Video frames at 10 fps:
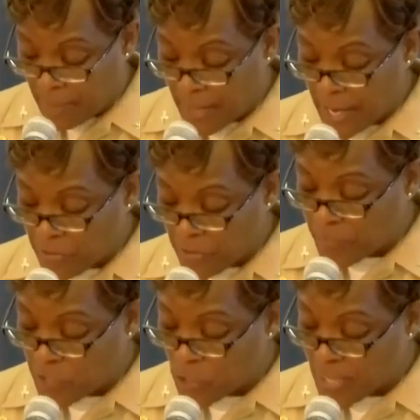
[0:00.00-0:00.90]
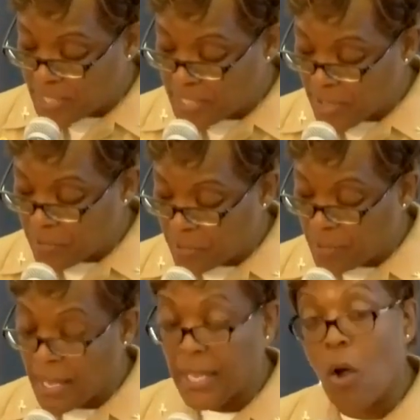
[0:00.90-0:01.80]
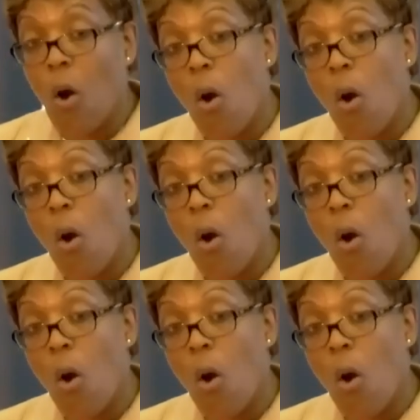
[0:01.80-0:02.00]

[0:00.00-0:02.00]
Commander of U.S. Southern Command.